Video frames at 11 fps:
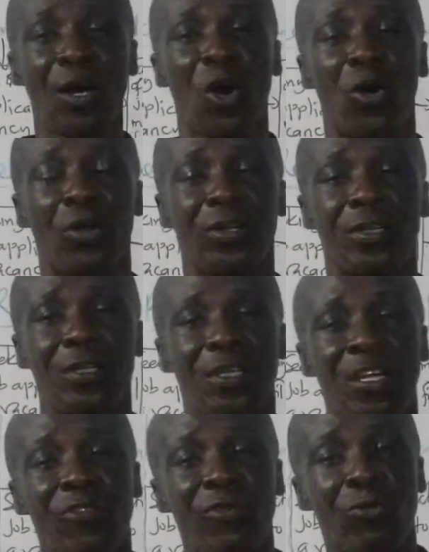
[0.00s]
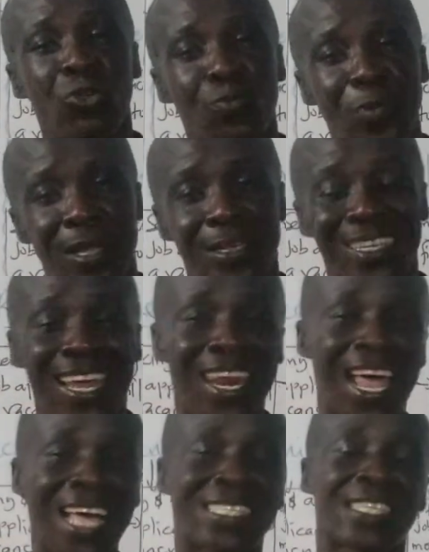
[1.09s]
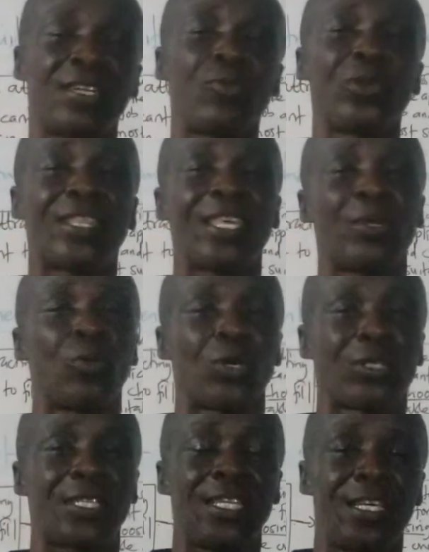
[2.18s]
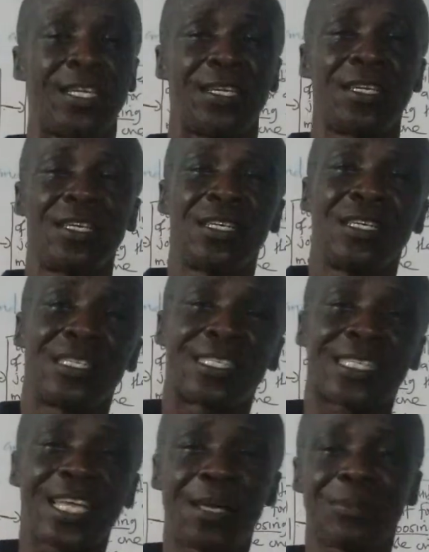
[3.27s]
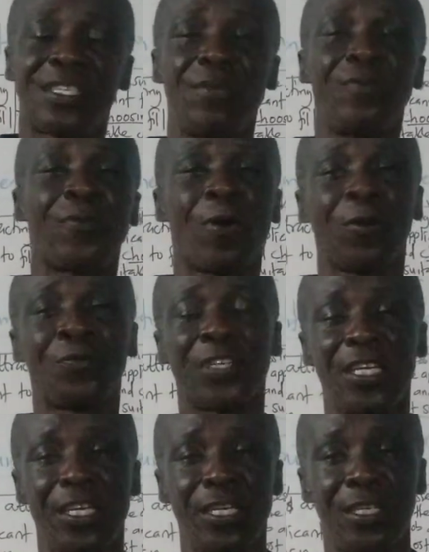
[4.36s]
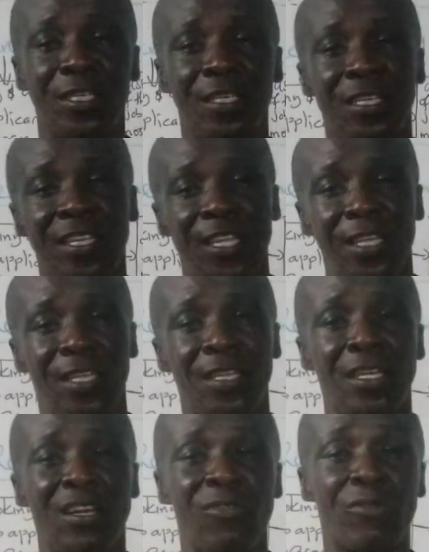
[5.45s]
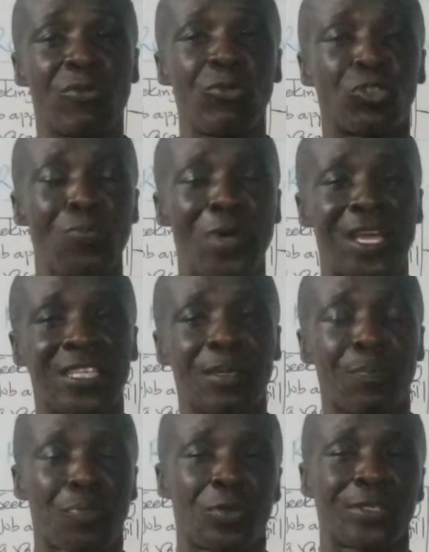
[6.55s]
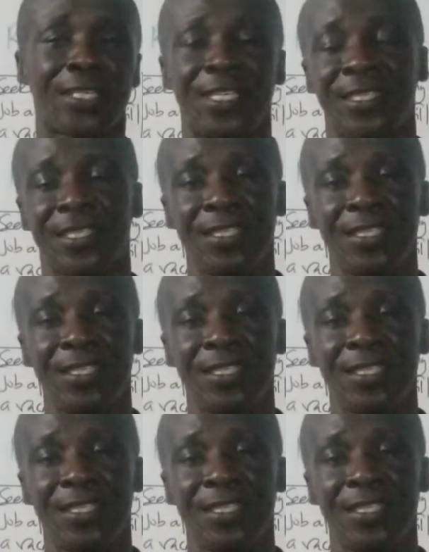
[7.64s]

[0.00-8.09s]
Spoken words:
on recruitment. The last thing we did was the steps involved in the recruitment process.